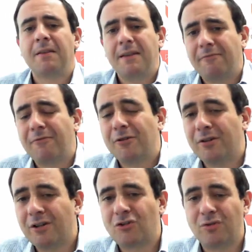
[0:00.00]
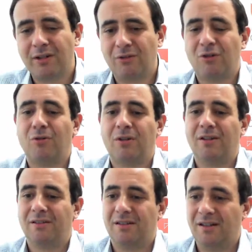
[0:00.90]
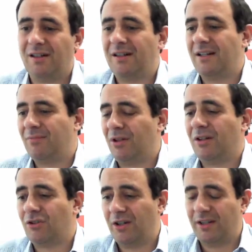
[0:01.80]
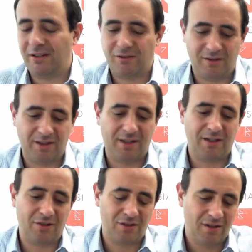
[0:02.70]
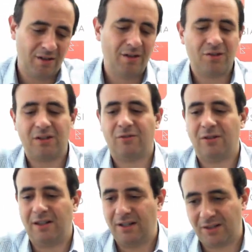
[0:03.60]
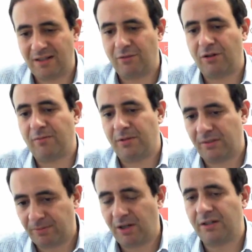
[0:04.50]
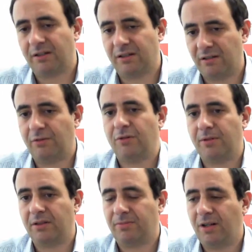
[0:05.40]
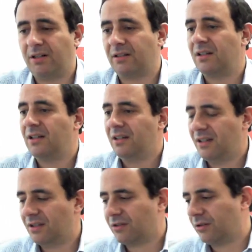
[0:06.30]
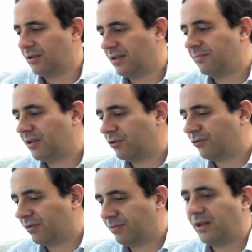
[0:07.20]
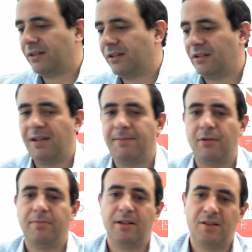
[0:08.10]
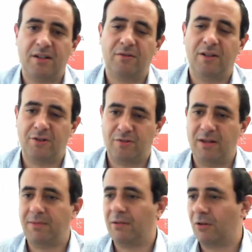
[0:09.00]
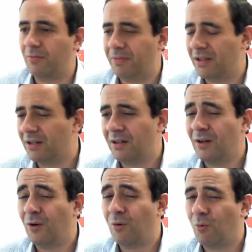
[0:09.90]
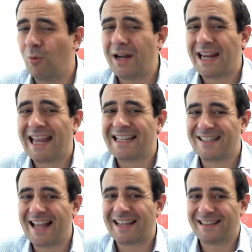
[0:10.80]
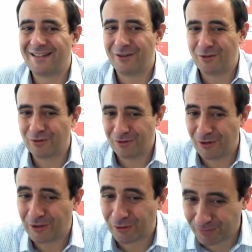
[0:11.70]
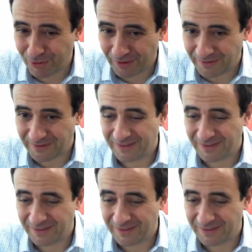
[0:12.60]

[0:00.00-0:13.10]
If you're issuing a token on a blockchain that today is centralized and they're going to build a product, and then when you build a product, it's going to then be used for the product, and maybe it'll be decentralized or maybe it won't be, what exactly are you going to report?